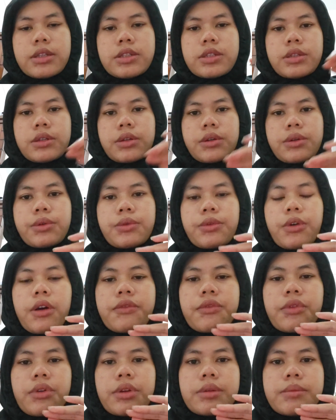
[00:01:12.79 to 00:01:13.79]
So
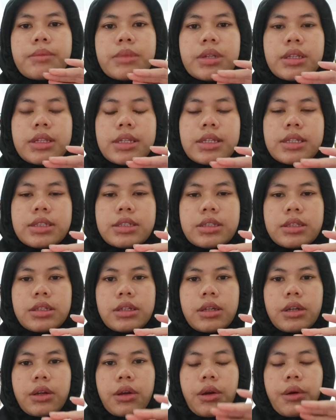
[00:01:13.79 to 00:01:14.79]
government is
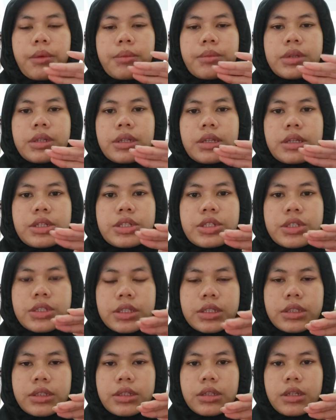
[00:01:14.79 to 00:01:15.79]
a
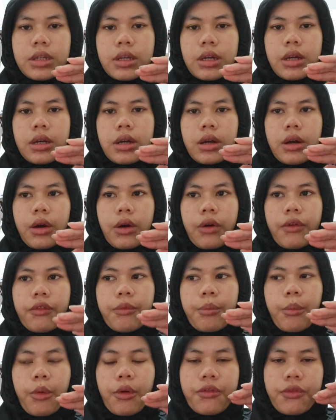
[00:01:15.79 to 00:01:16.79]
combination
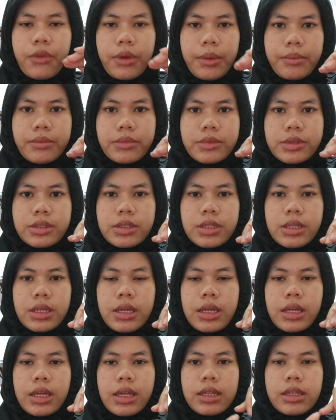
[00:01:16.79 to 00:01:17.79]
of morphemes
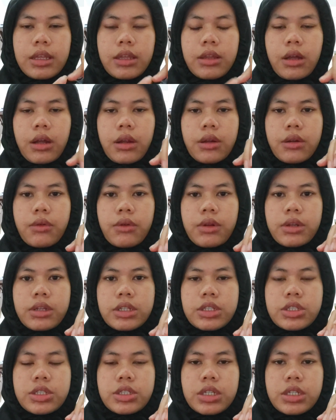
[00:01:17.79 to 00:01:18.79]
that
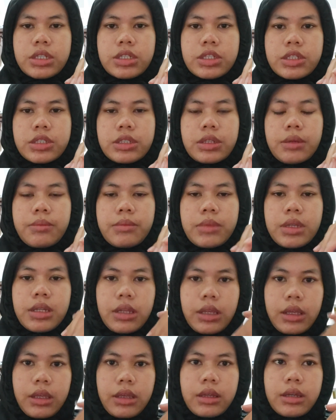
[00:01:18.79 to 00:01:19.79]
already change the
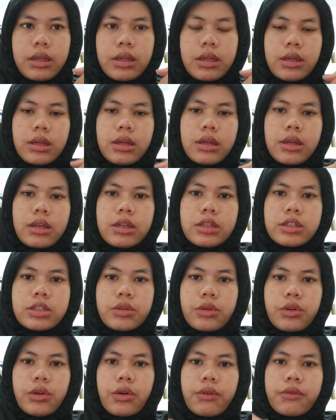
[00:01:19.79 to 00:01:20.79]
meaning.
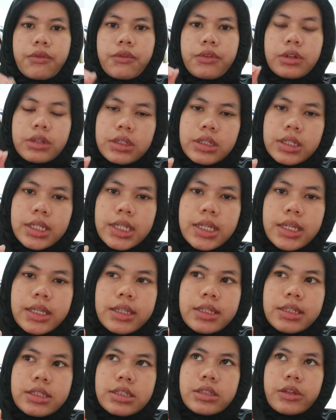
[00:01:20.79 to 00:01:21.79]
So govern
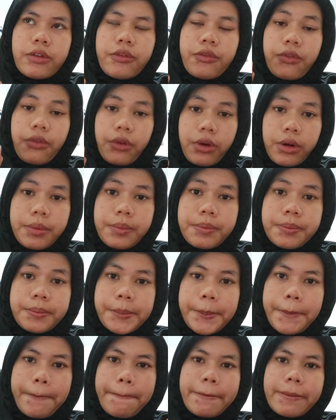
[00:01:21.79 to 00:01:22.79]
is a verb,
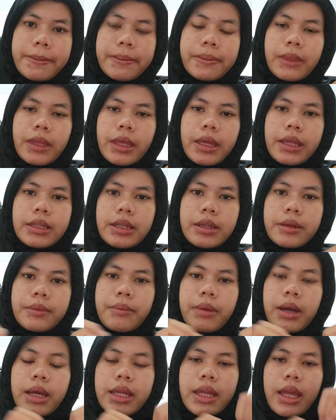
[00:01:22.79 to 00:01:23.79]
and
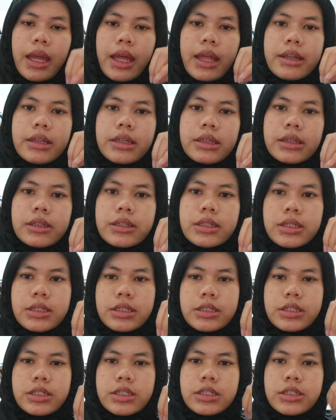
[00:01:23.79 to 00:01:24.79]
then by adding
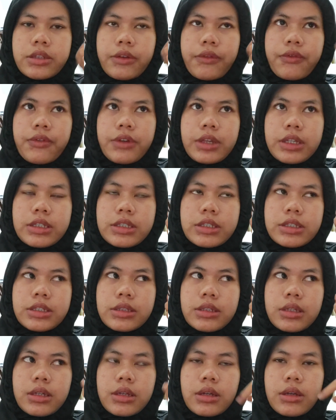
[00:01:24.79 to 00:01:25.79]
the
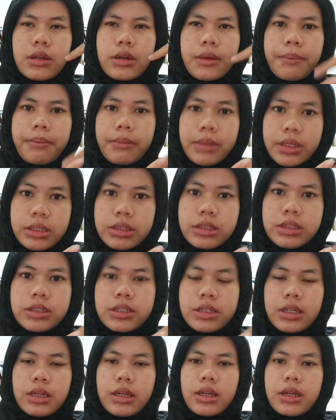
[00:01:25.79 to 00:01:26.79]
suffix
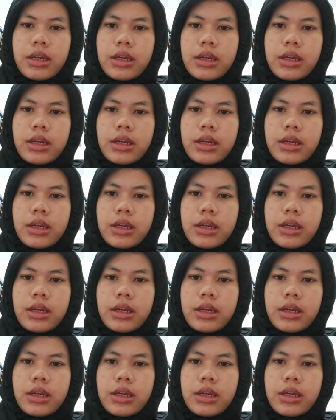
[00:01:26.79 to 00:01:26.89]
ment